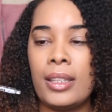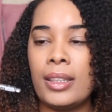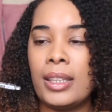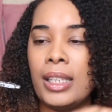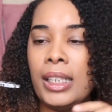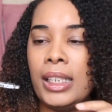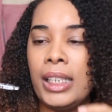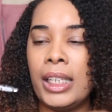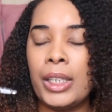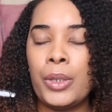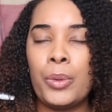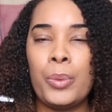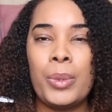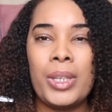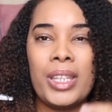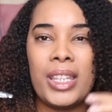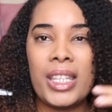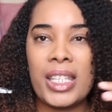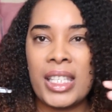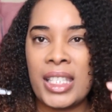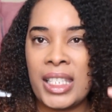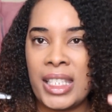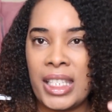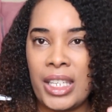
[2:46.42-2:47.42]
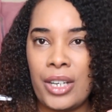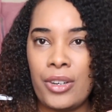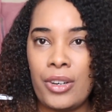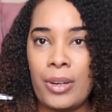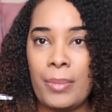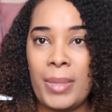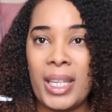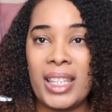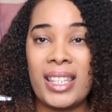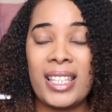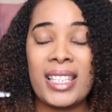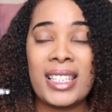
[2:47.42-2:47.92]
the liquid, the
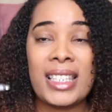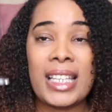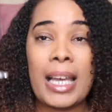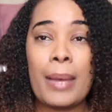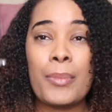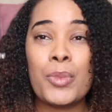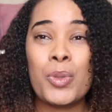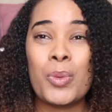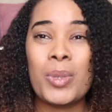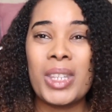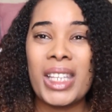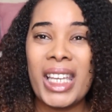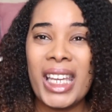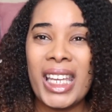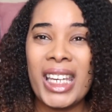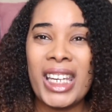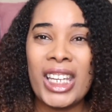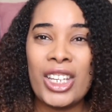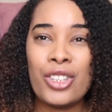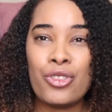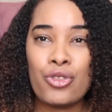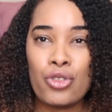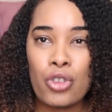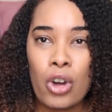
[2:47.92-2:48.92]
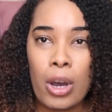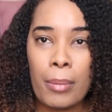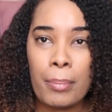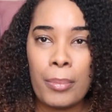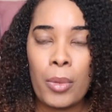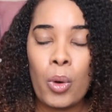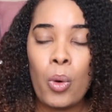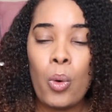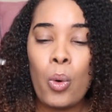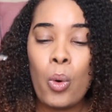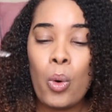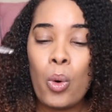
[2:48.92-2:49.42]
serum, and this comes with any drop.
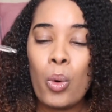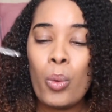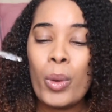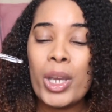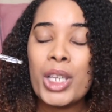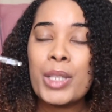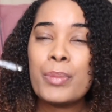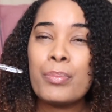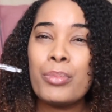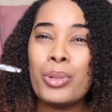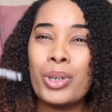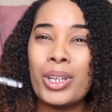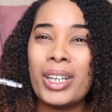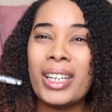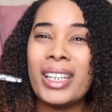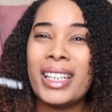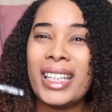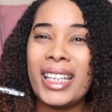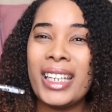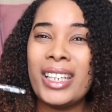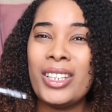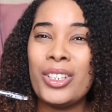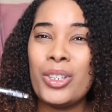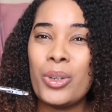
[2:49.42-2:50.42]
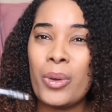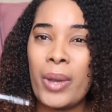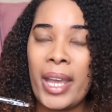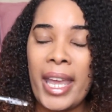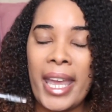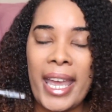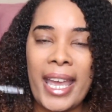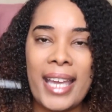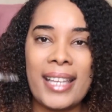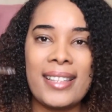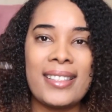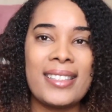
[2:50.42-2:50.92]
Always put it in your
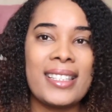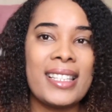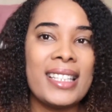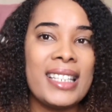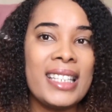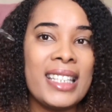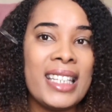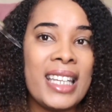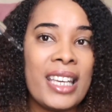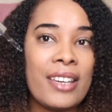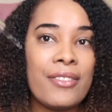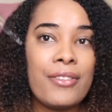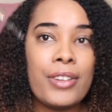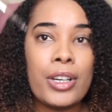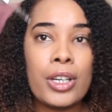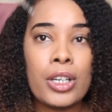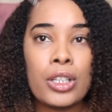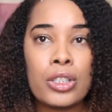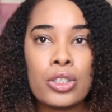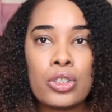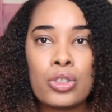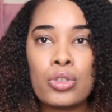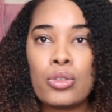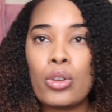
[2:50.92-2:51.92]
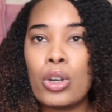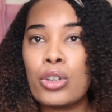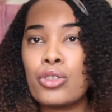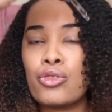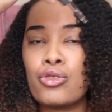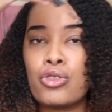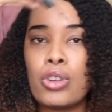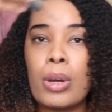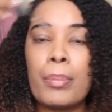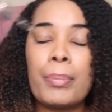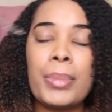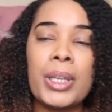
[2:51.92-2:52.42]
hands. Never start
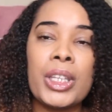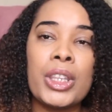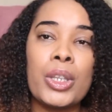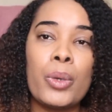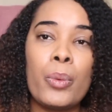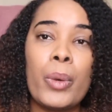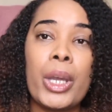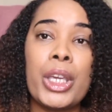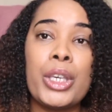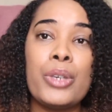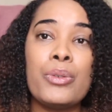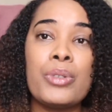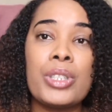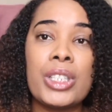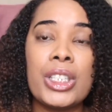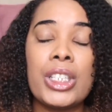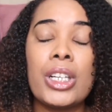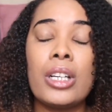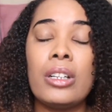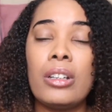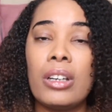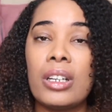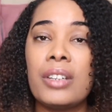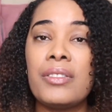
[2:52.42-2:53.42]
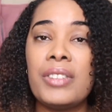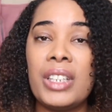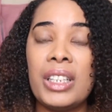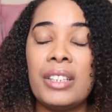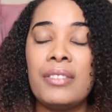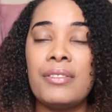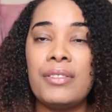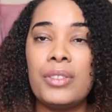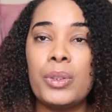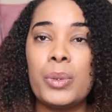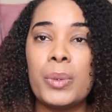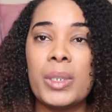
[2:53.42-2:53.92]
dropping the way you see a lot of
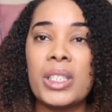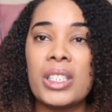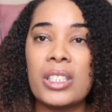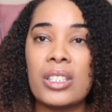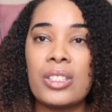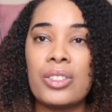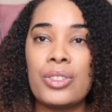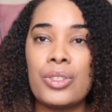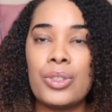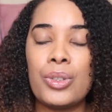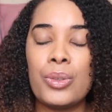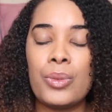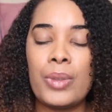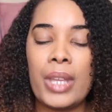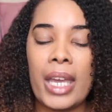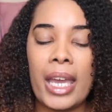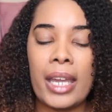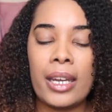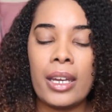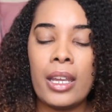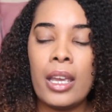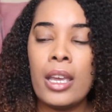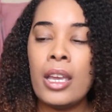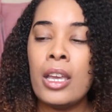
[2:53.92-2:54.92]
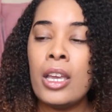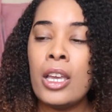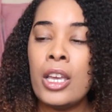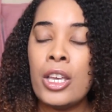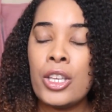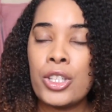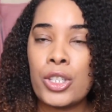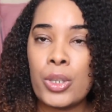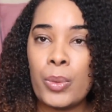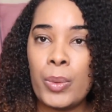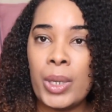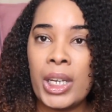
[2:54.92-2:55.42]
influencers do that.
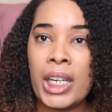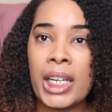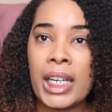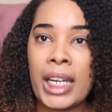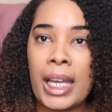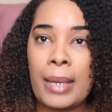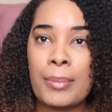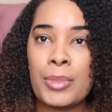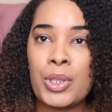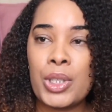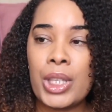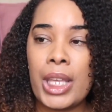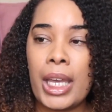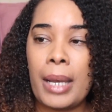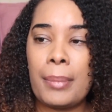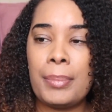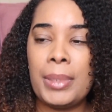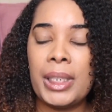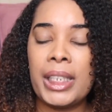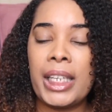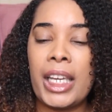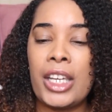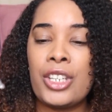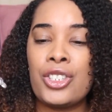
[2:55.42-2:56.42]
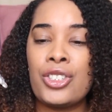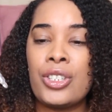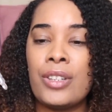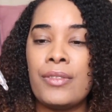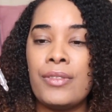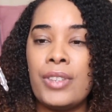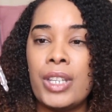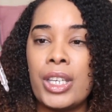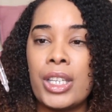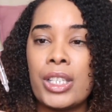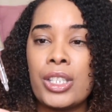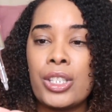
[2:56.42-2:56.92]
So when it comes to the application
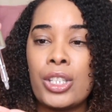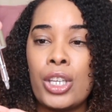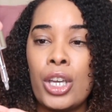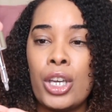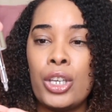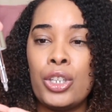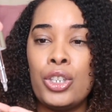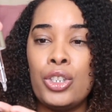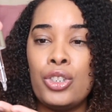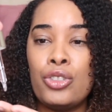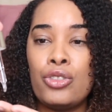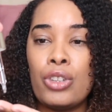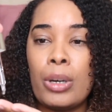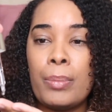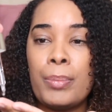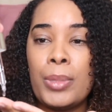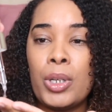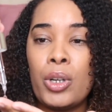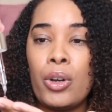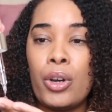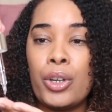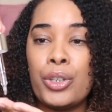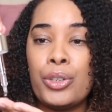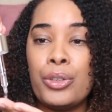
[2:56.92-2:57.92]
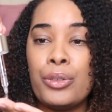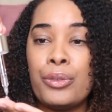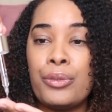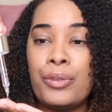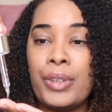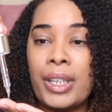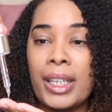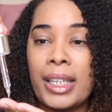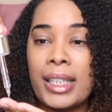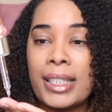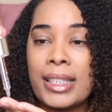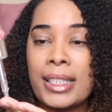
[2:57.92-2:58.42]
of this, you drop it on your
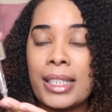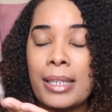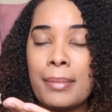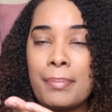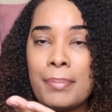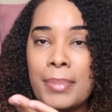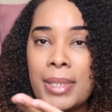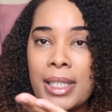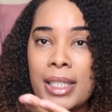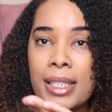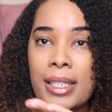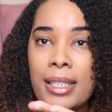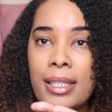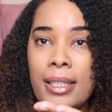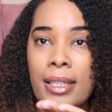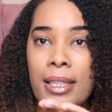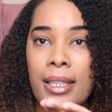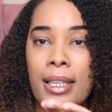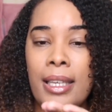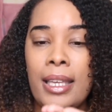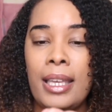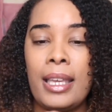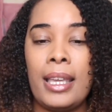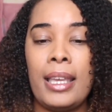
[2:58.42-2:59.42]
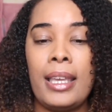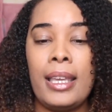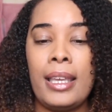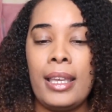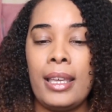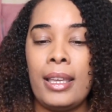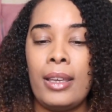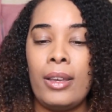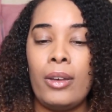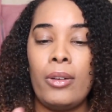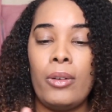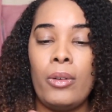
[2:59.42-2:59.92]
fingertips
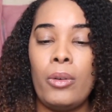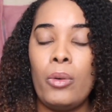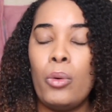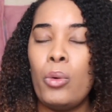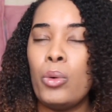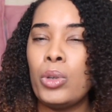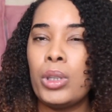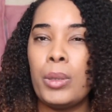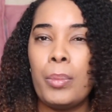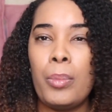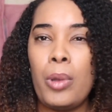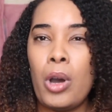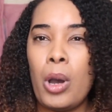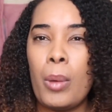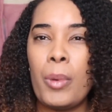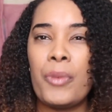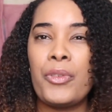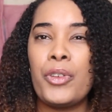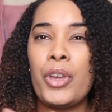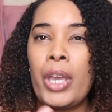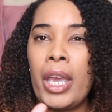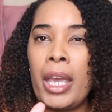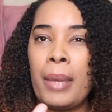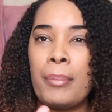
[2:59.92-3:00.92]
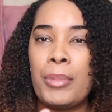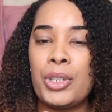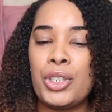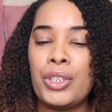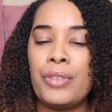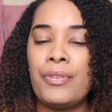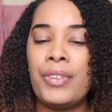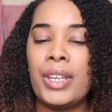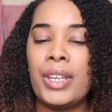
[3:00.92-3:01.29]
or the palm of your hand, but your